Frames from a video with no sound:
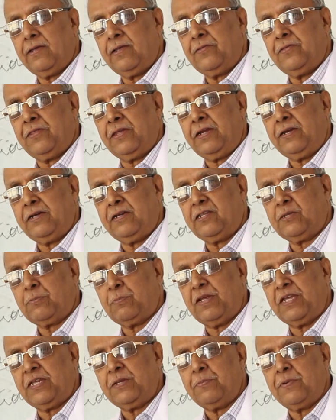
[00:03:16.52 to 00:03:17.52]
the
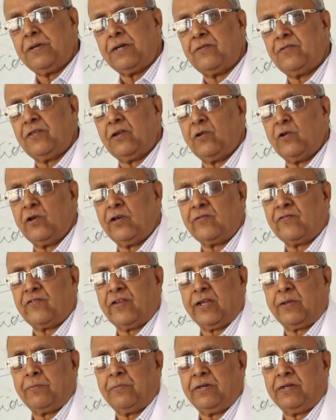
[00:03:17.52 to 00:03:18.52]
displacement of the lower
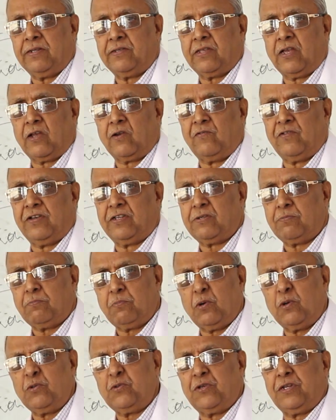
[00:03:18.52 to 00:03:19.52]
fragment is always
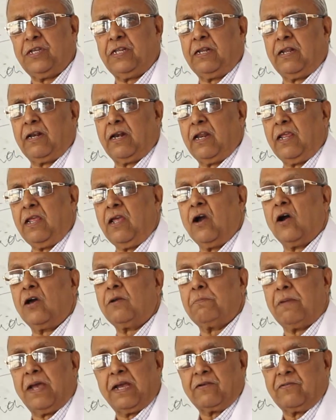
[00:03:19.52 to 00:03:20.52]
posteriorly or
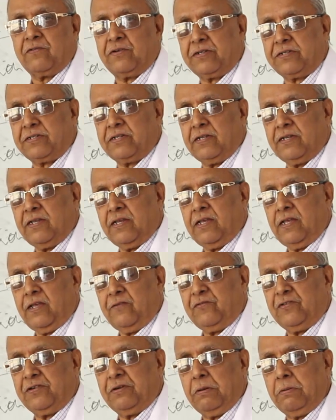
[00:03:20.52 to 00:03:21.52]
backwards.
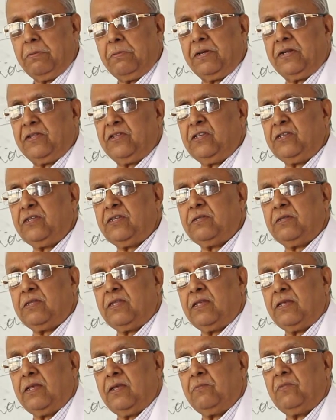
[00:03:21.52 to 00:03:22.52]
If you remember this,
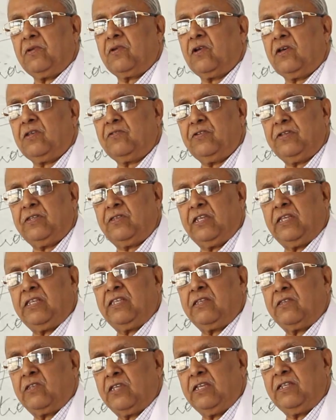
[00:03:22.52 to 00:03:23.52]
because we
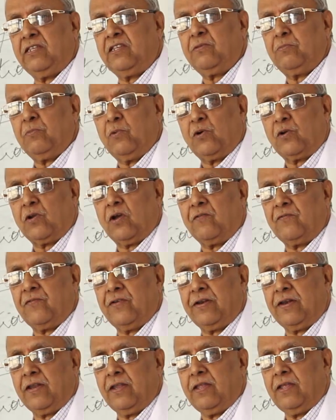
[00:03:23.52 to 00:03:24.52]
see this more
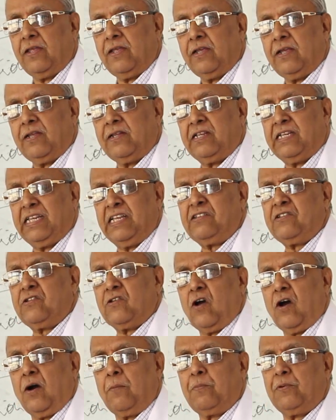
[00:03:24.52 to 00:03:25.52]
often, it is just
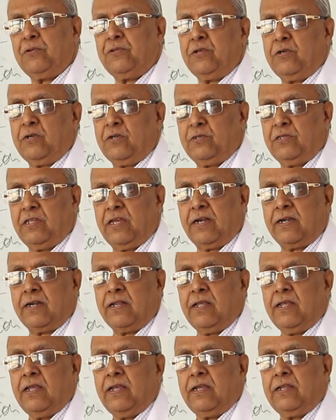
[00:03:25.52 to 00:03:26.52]
opposite to that
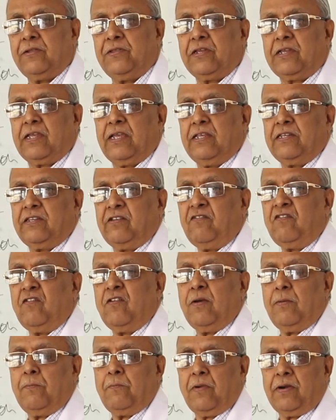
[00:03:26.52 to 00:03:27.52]
in the case of
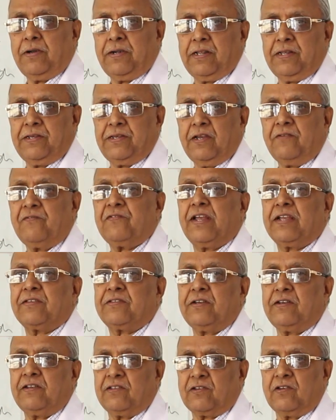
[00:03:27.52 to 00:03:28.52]
Monteggia fracture
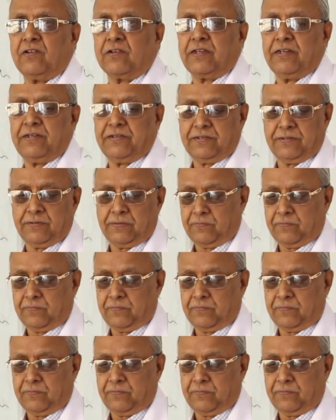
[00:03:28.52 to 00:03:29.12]
dislocation.